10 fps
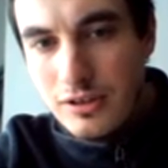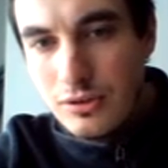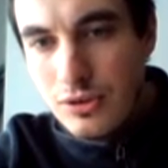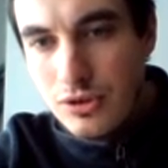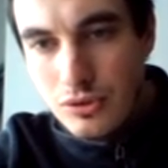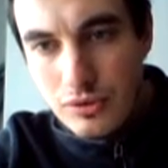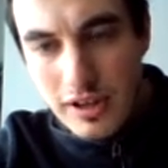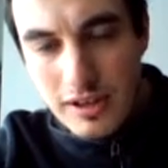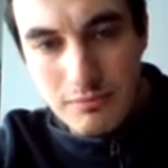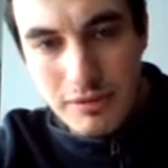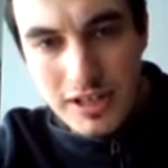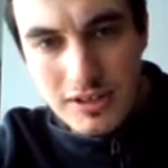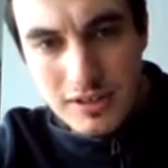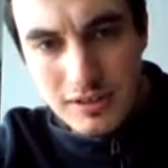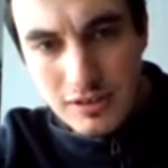and
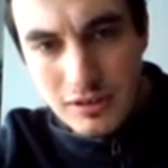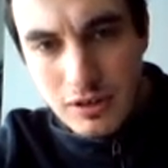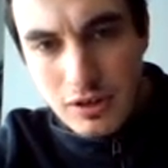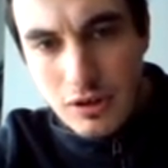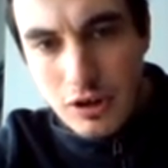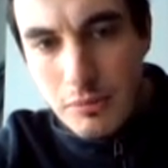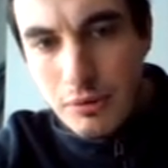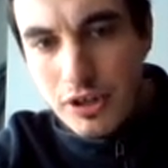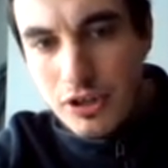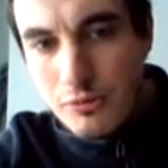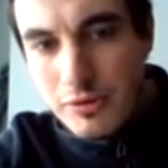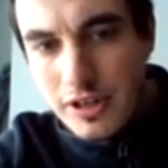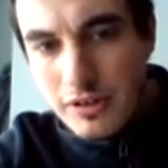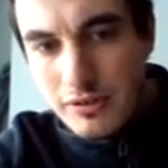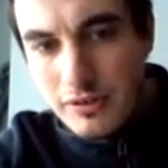build a
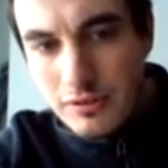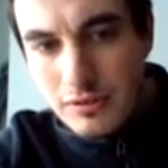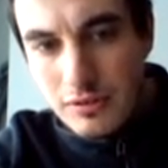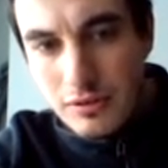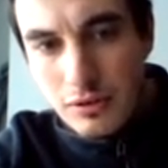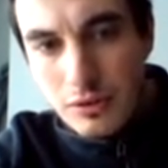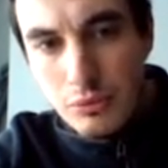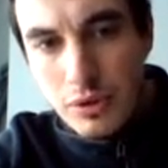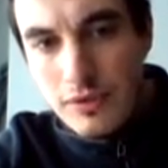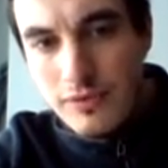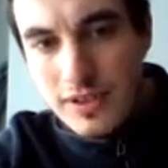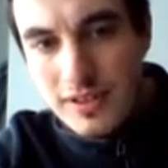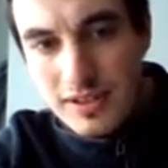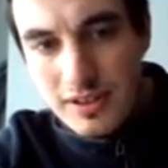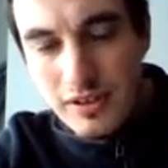polynomial with
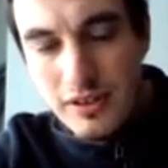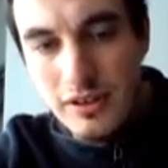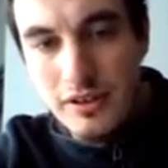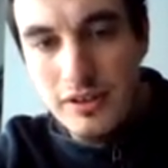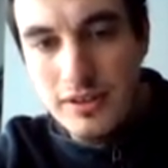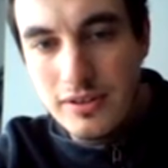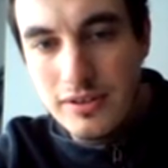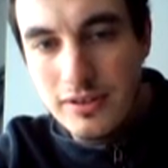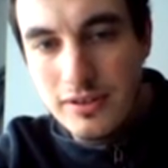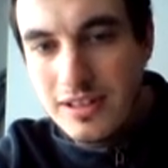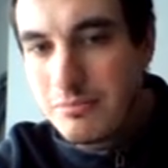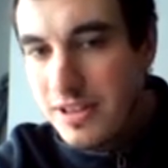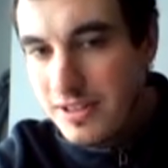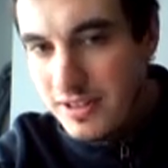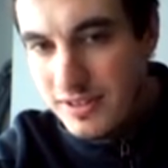this Z
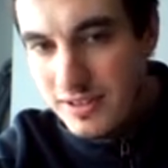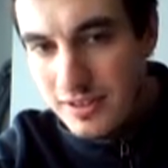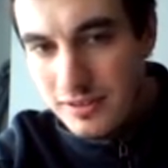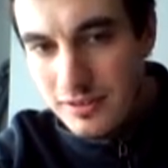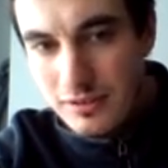basis,